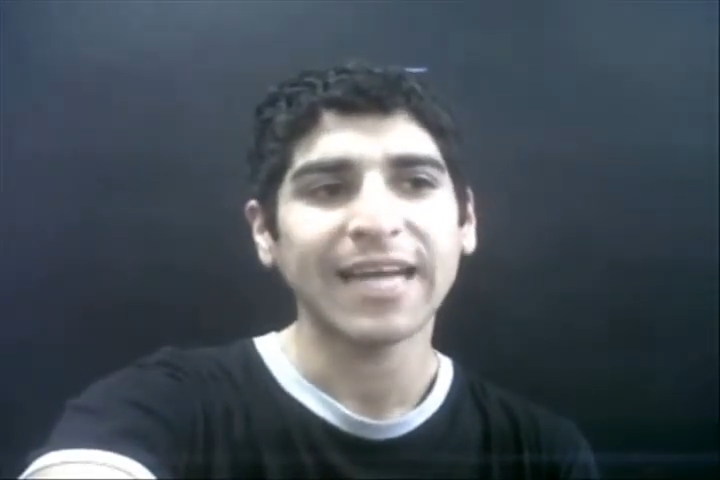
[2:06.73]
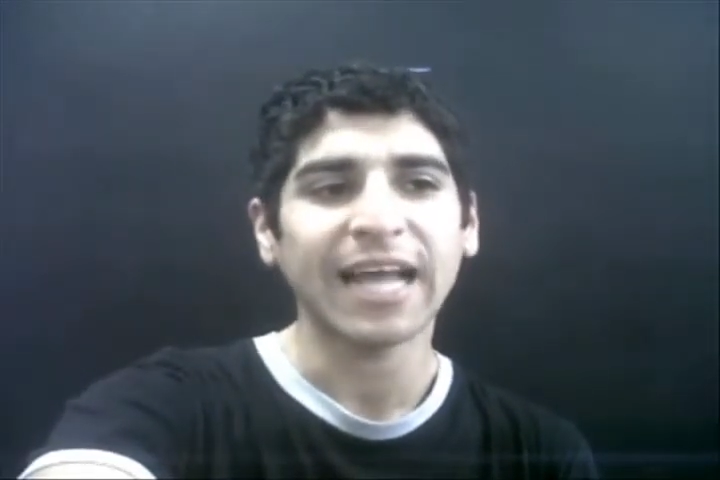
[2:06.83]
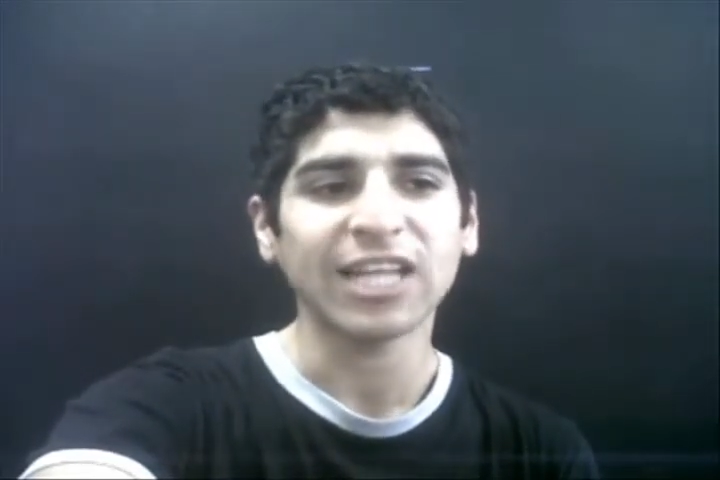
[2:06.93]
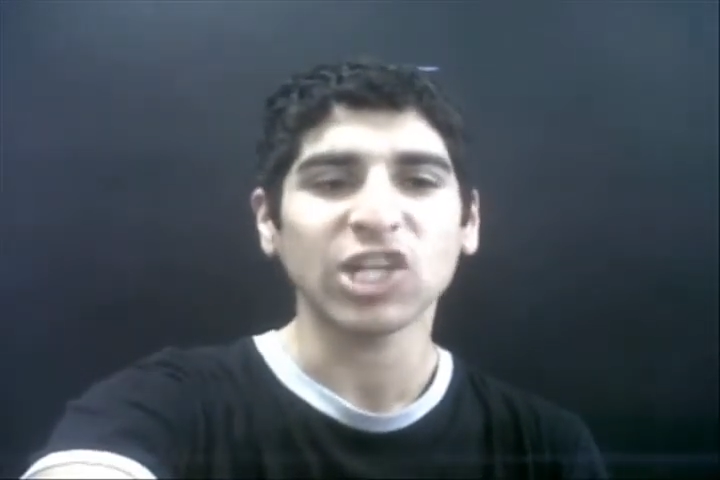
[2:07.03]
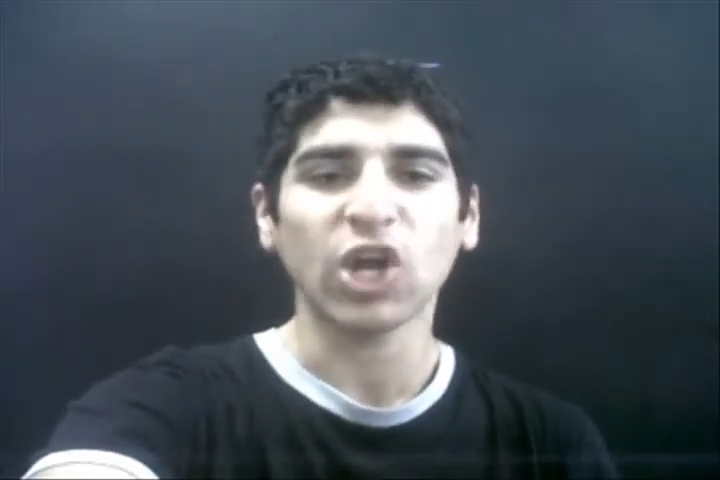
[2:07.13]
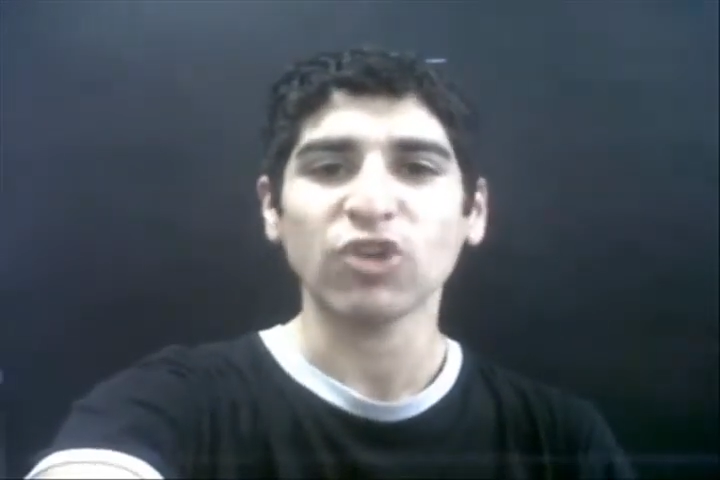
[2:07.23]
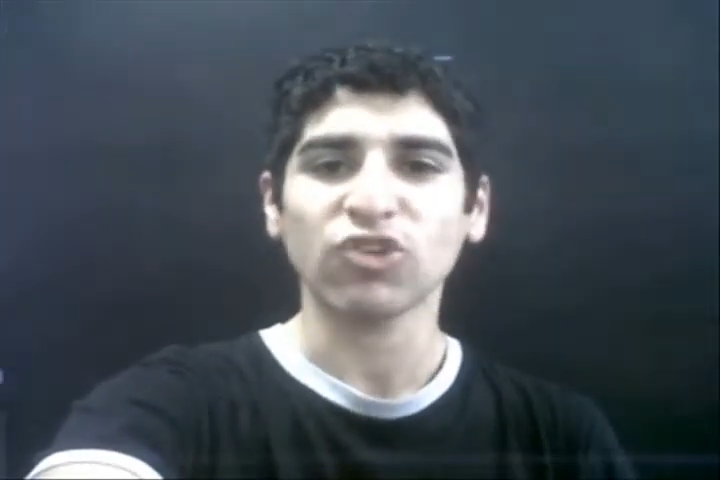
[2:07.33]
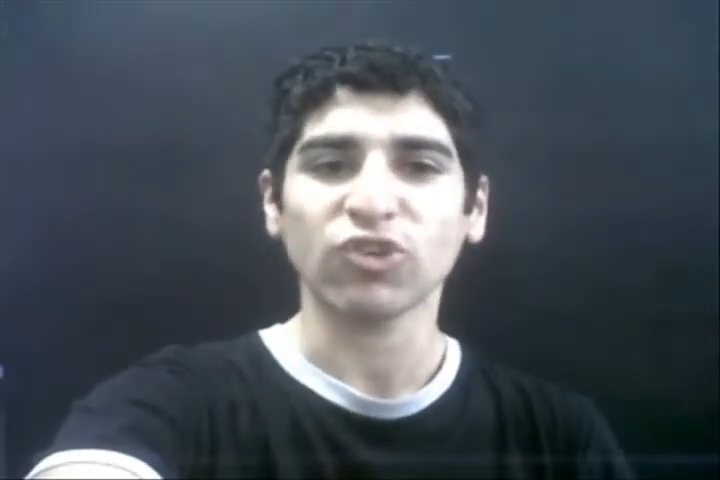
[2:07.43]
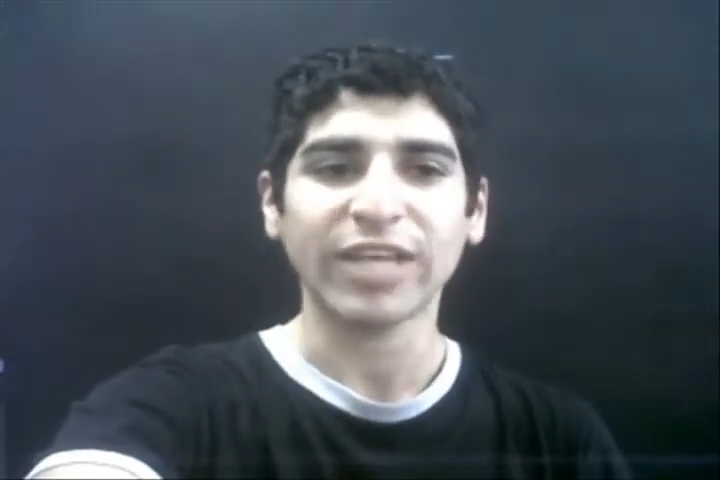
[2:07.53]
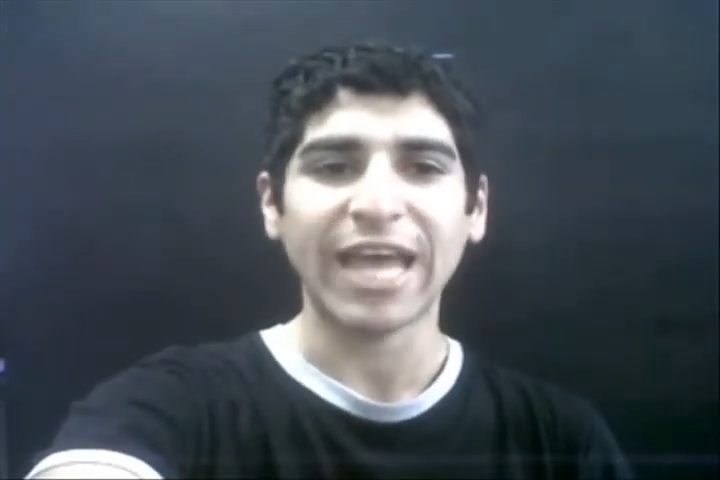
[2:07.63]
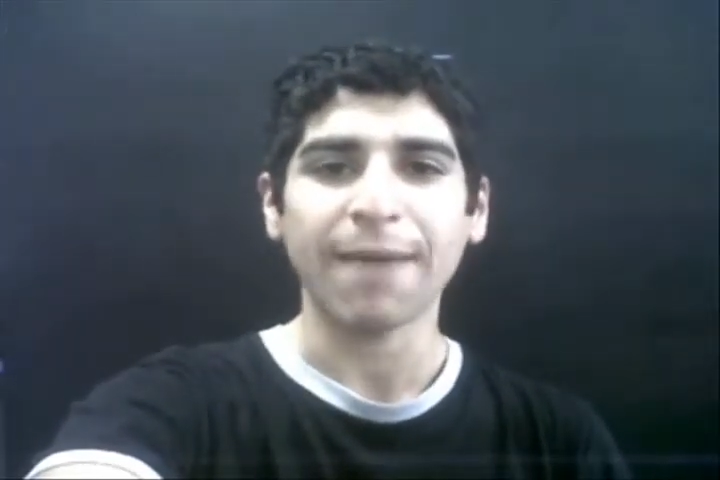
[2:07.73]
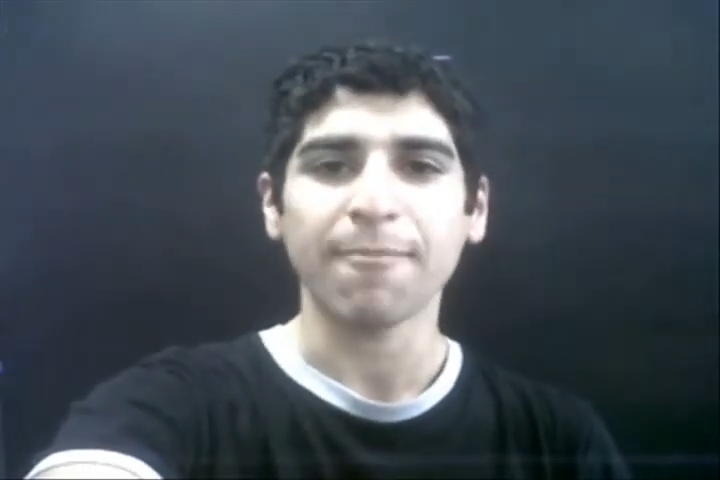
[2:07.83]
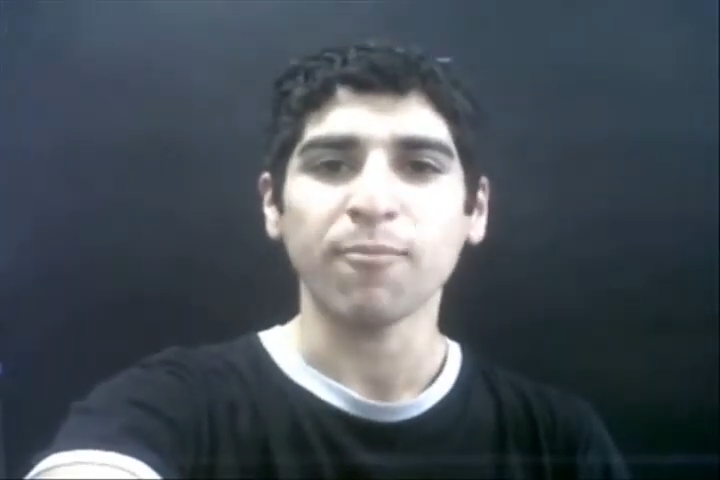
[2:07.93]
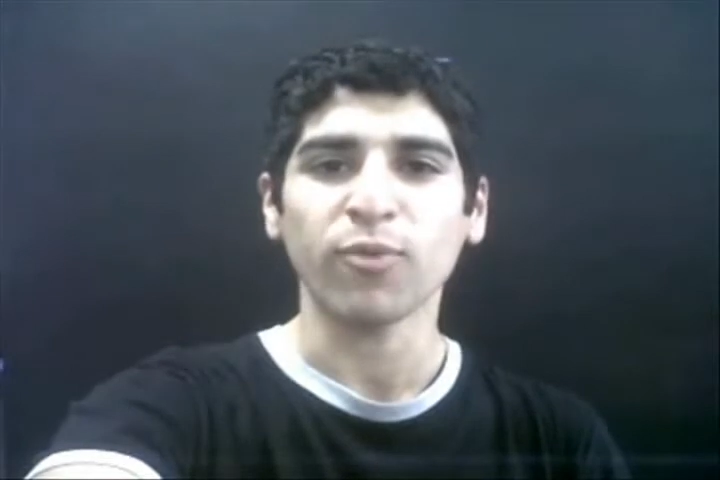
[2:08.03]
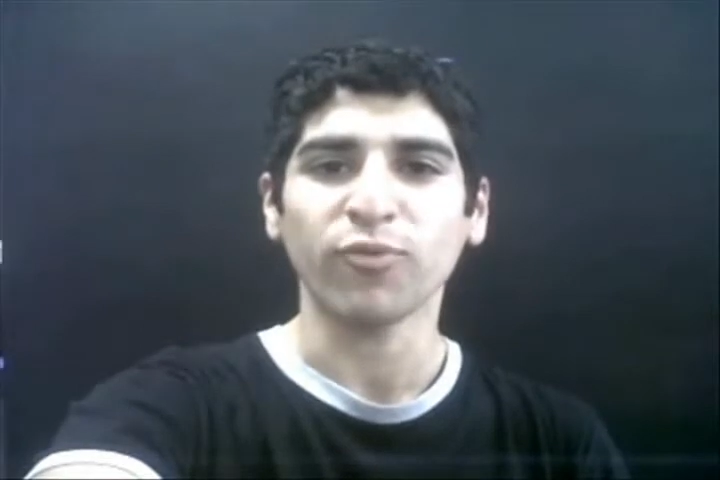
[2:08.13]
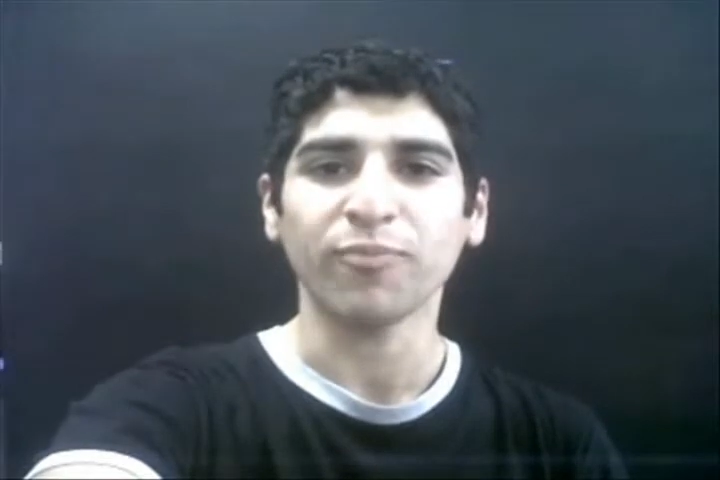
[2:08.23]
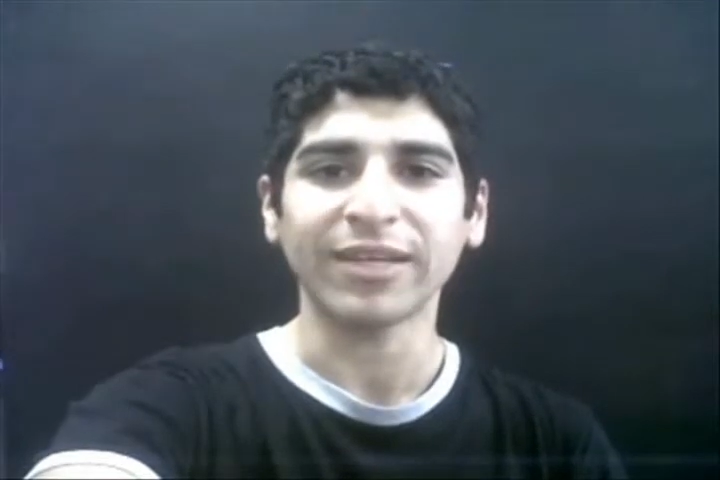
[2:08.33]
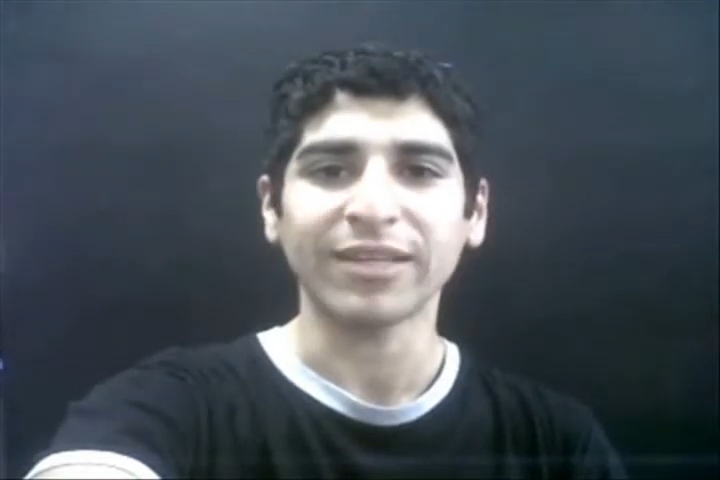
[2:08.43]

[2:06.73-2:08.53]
larger cat movement,